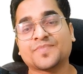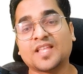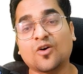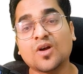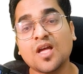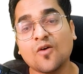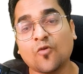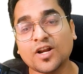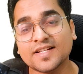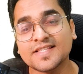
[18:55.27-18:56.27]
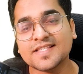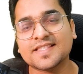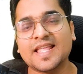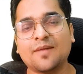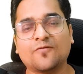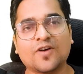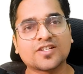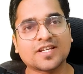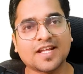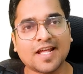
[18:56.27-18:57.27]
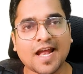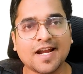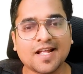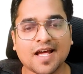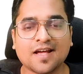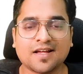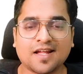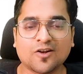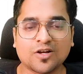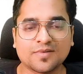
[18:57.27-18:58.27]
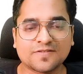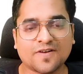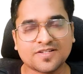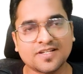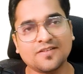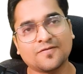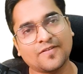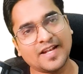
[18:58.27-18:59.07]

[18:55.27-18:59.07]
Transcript: Now, what is this named function and anonymous function?